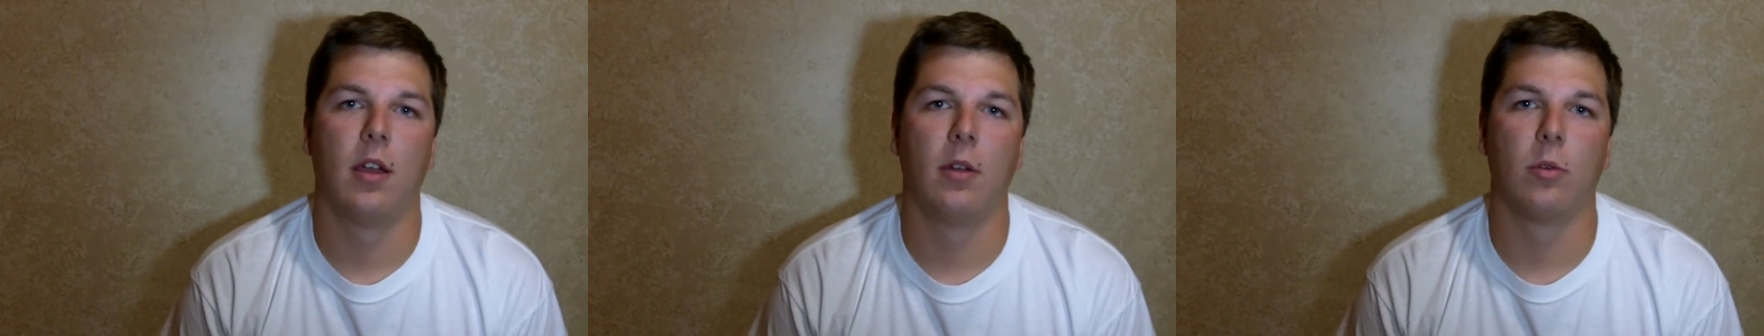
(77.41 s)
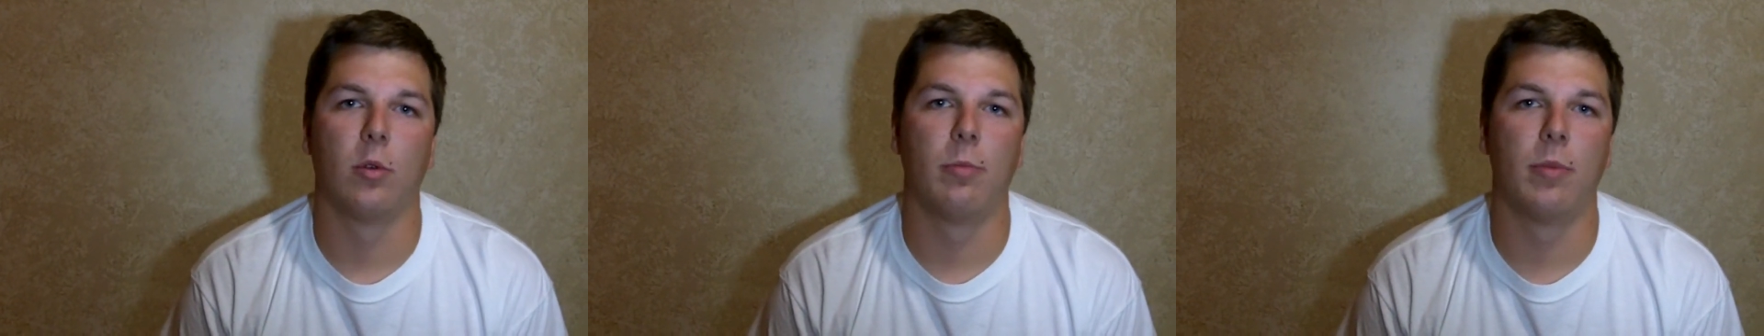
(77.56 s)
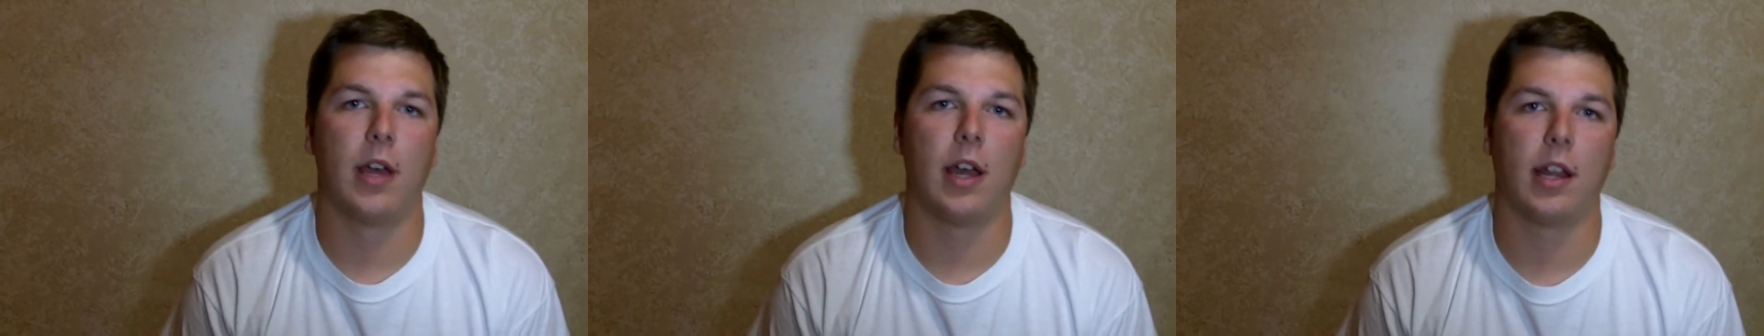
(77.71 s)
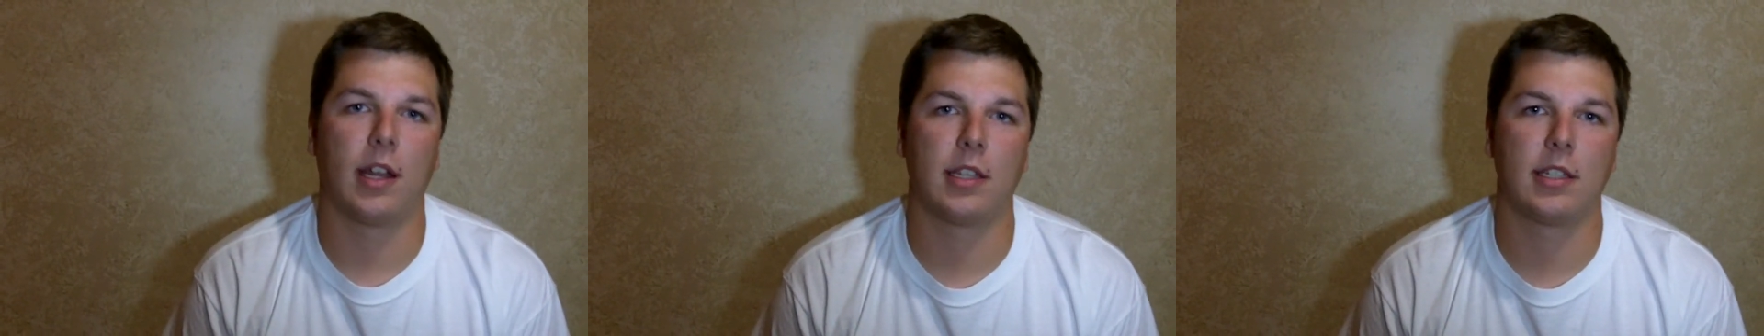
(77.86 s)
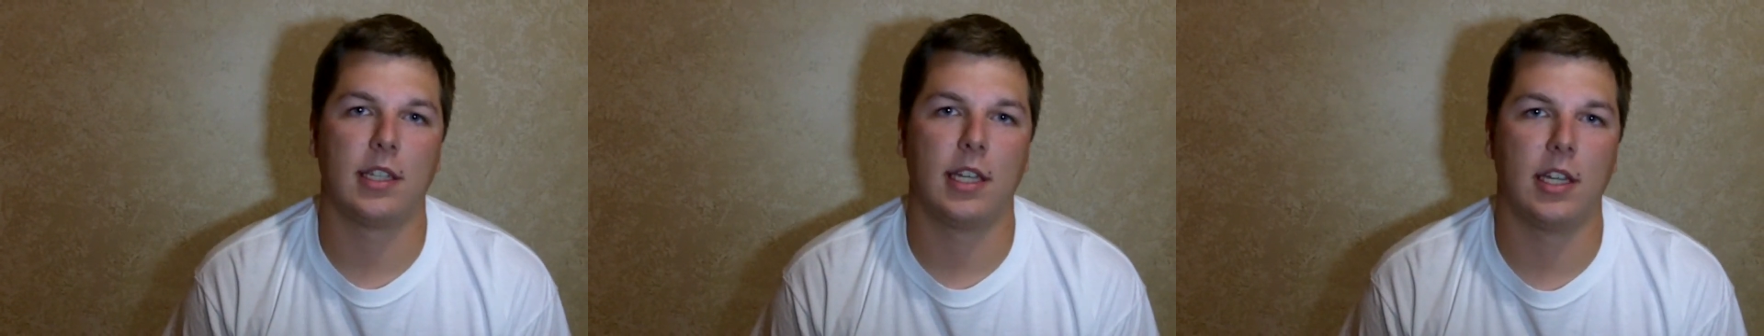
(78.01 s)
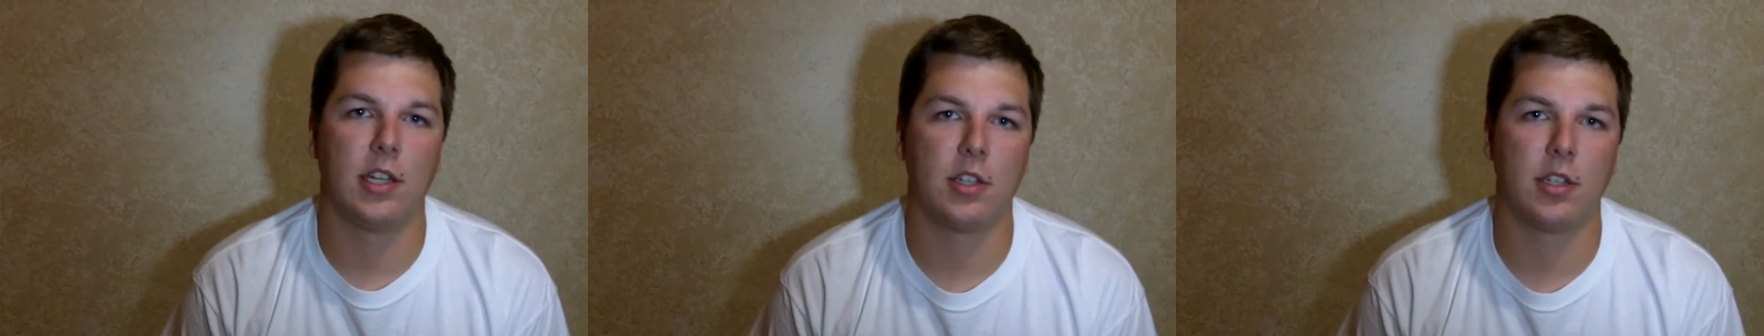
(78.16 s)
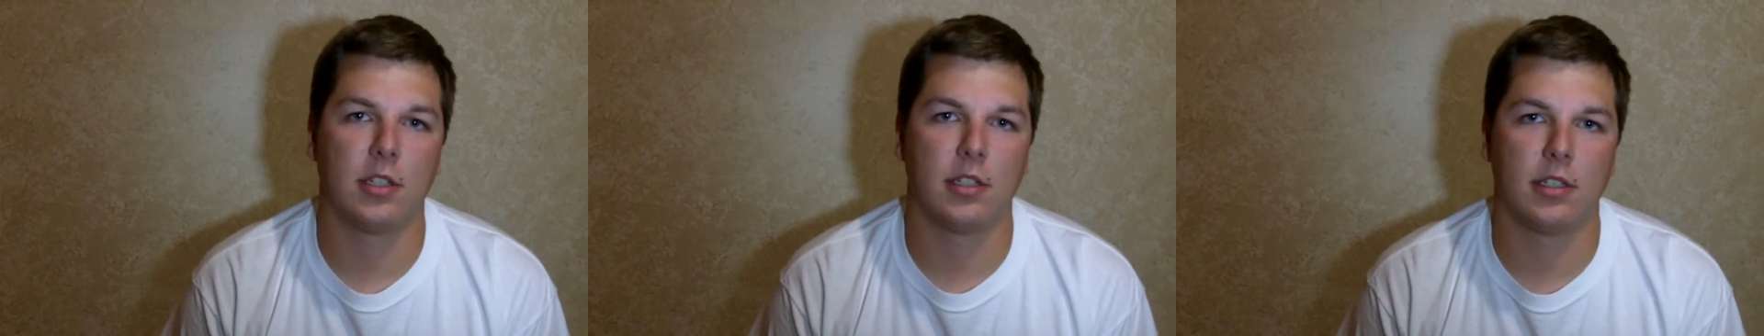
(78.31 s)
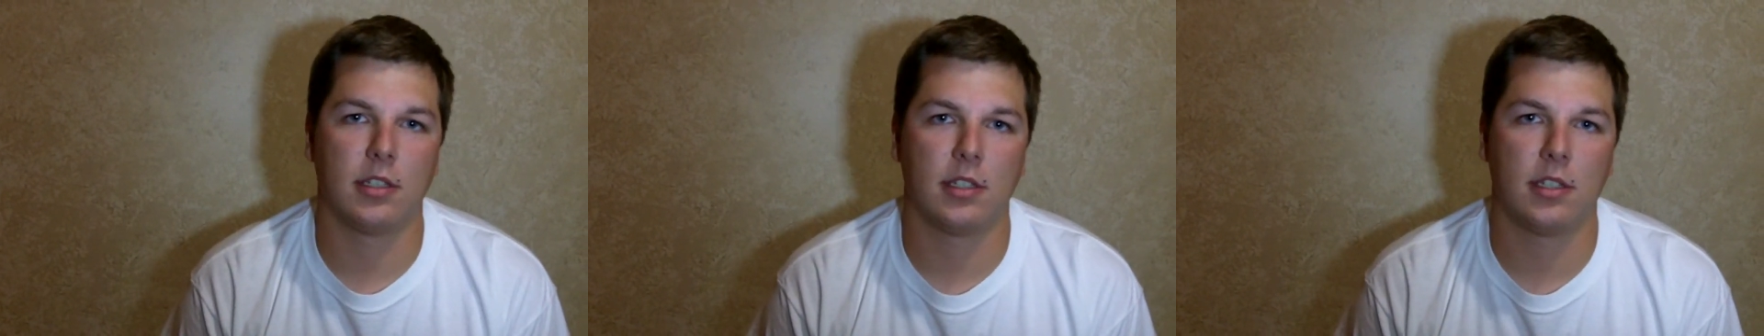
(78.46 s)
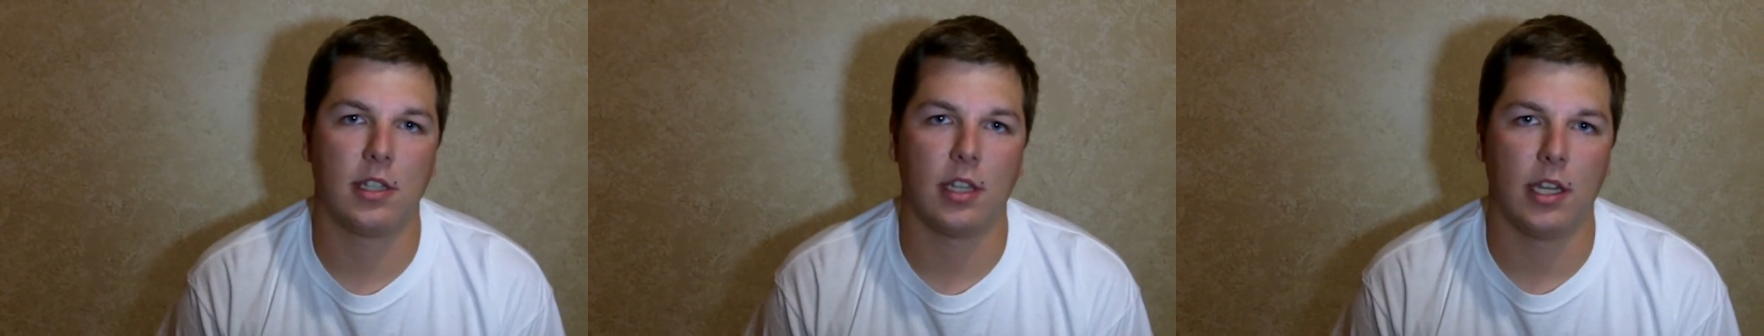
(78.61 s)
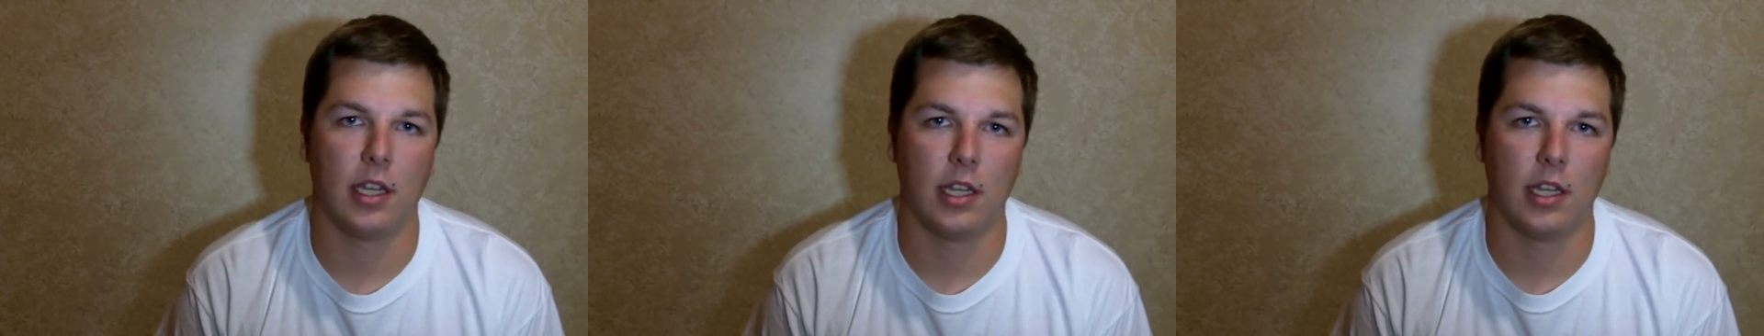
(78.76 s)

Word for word: robotic stations